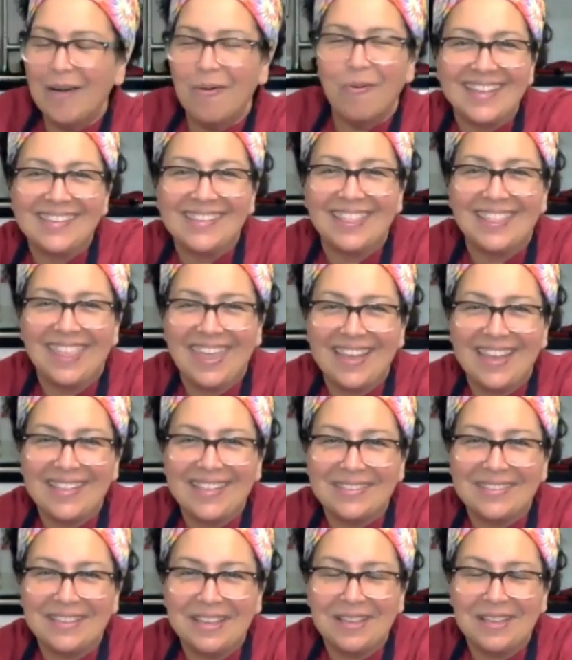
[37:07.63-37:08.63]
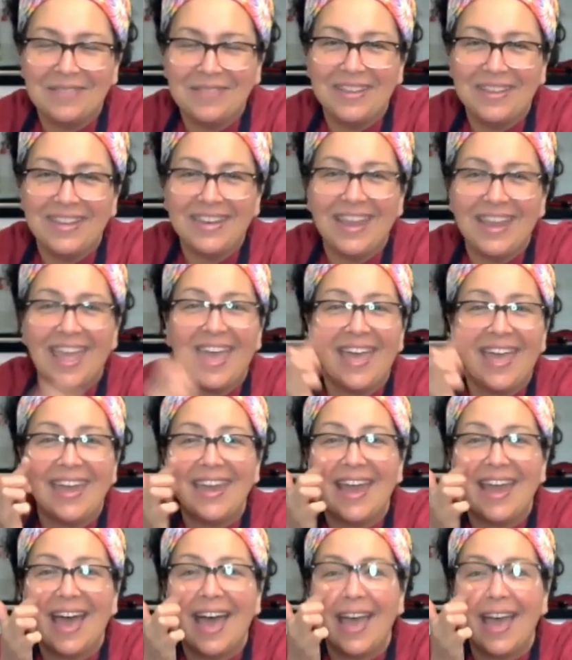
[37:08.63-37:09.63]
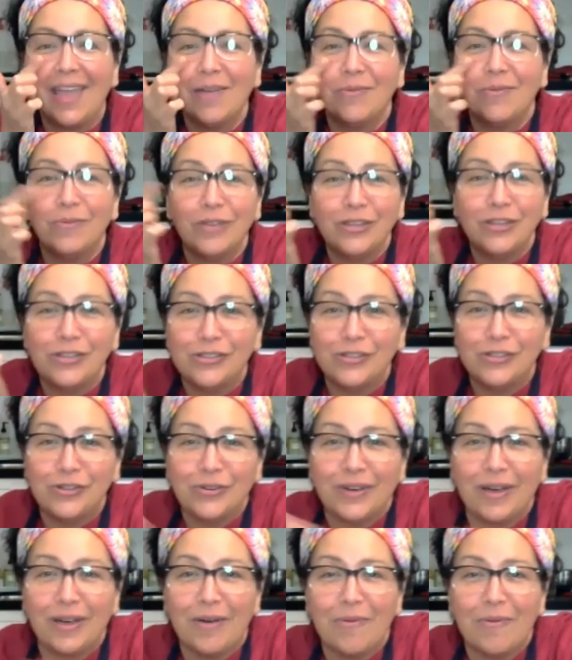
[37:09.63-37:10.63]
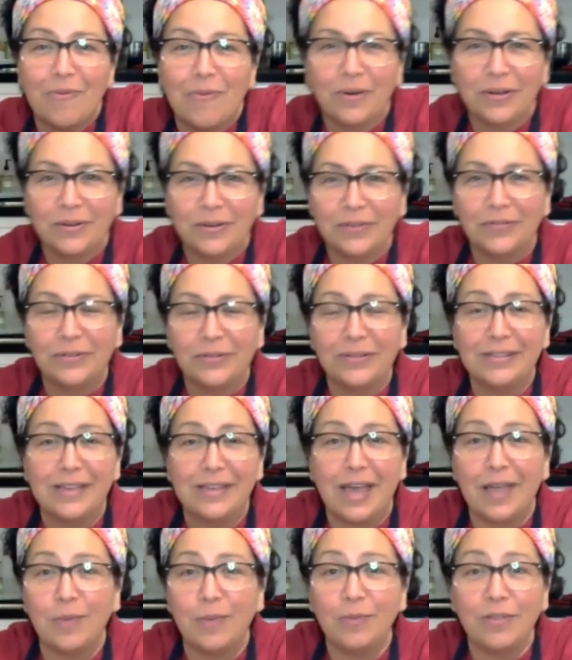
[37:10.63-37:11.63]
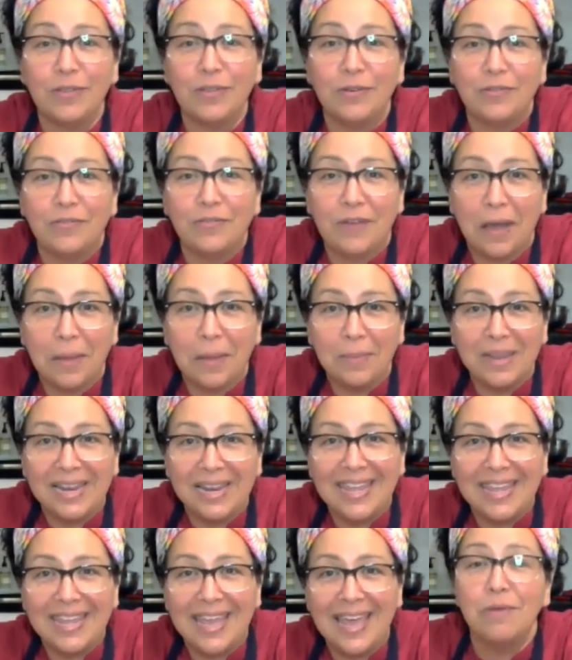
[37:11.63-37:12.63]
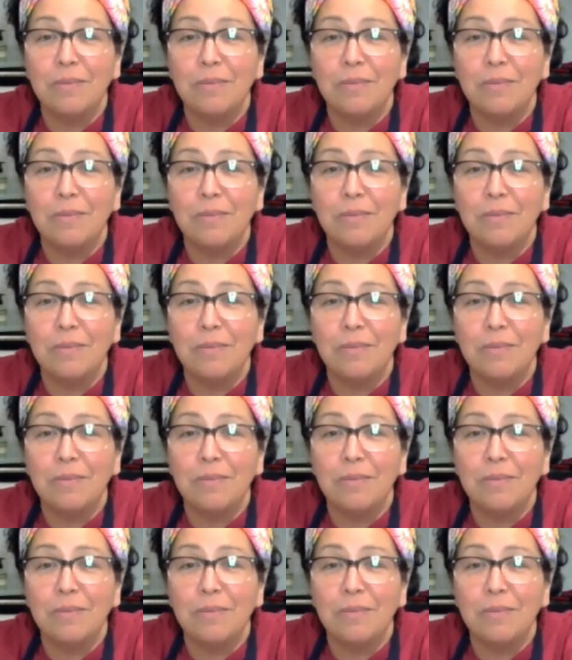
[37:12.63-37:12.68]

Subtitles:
It's Thanksgiving, and I wish you a wonderful time with your family.